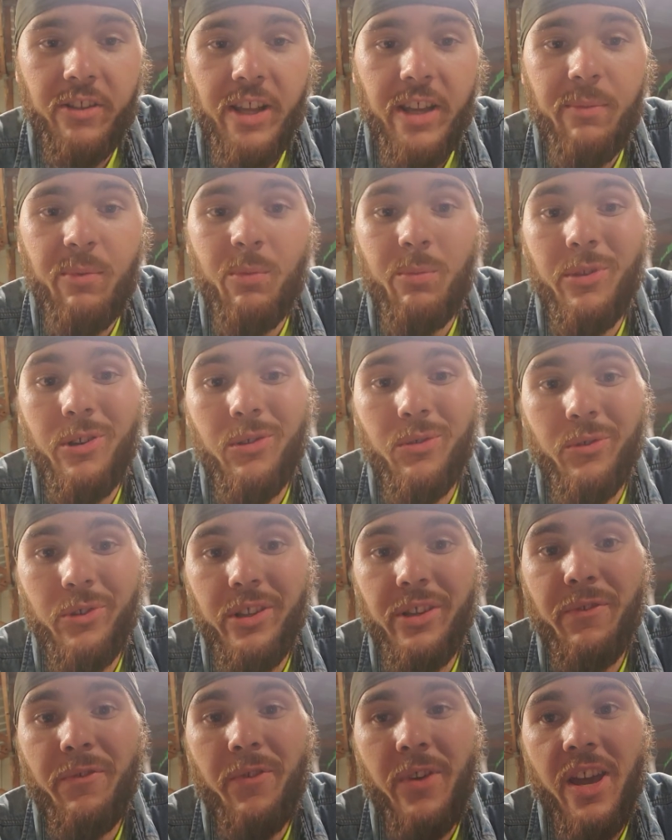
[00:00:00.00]
labor bill
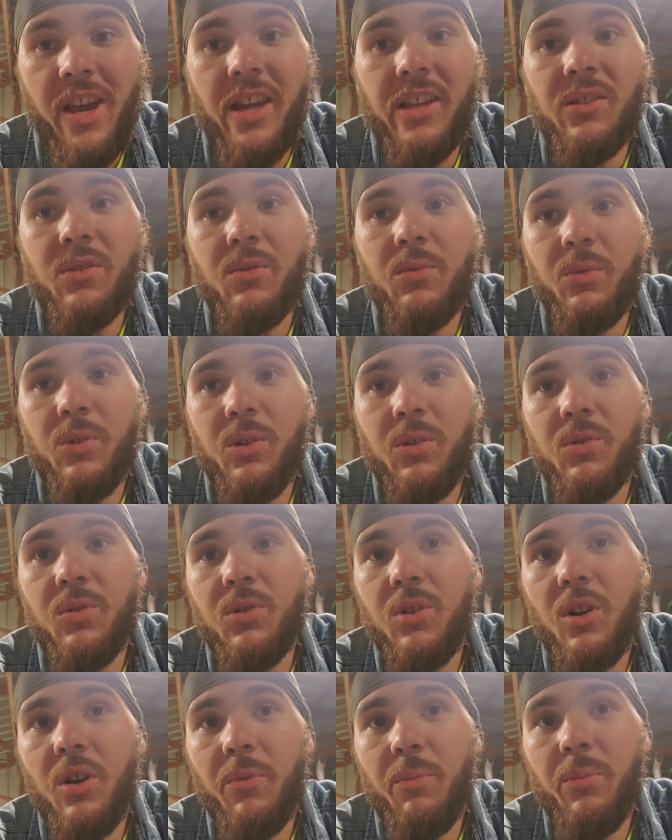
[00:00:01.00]
really fast when you
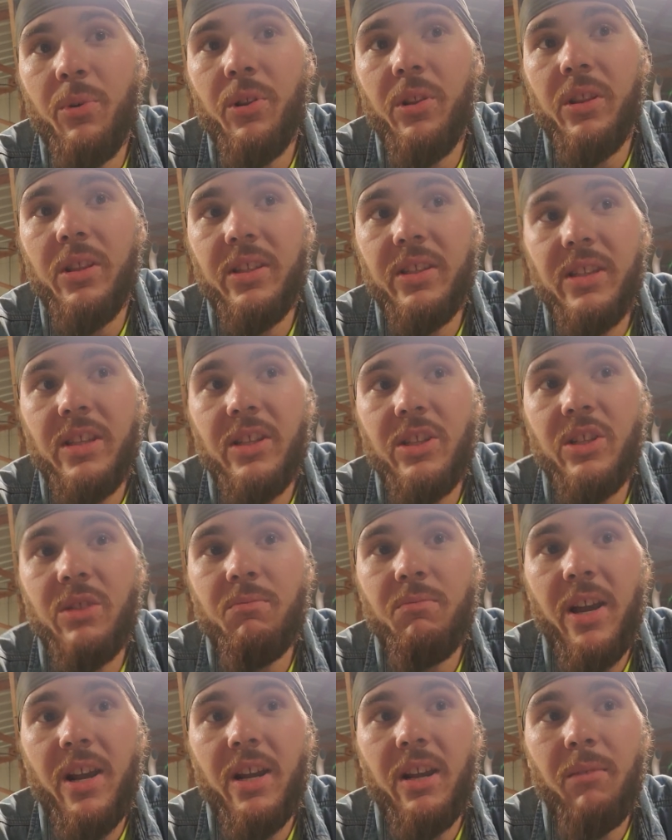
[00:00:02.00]
start putting this
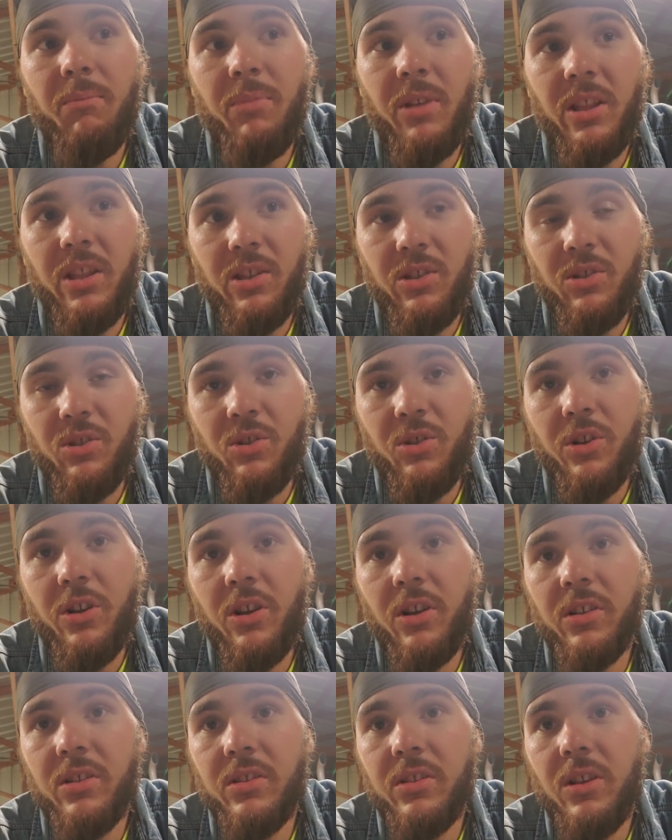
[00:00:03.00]
engine back up in this truck.